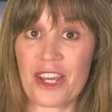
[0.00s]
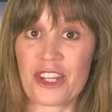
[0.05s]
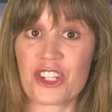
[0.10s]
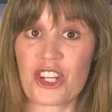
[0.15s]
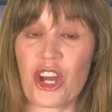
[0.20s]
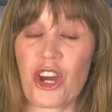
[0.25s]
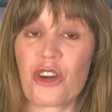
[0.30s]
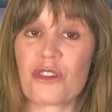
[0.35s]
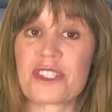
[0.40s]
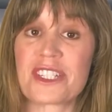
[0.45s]
to
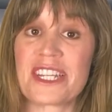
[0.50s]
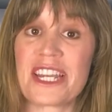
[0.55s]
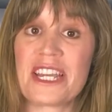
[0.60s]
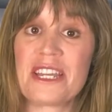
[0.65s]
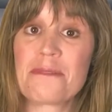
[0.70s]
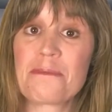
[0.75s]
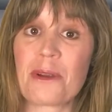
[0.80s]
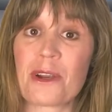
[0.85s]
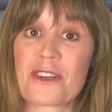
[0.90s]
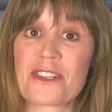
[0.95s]
host
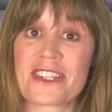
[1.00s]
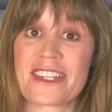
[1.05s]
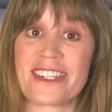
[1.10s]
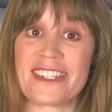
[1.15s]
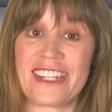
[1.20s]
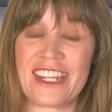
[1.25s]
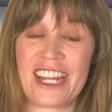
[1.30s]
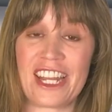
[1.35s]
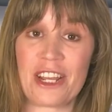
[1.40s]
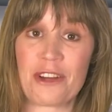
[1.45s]
in-person
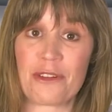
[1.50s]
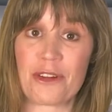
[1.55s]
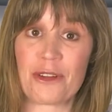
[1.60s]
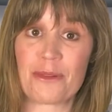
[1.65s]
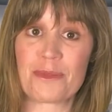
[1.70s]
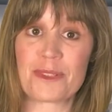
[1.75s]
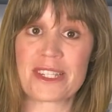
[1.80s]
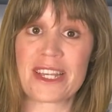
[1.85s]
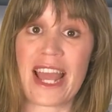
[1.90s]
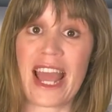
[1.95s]
knitting
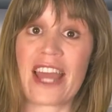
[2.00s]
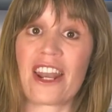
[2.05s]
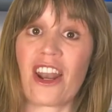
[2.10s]
groups and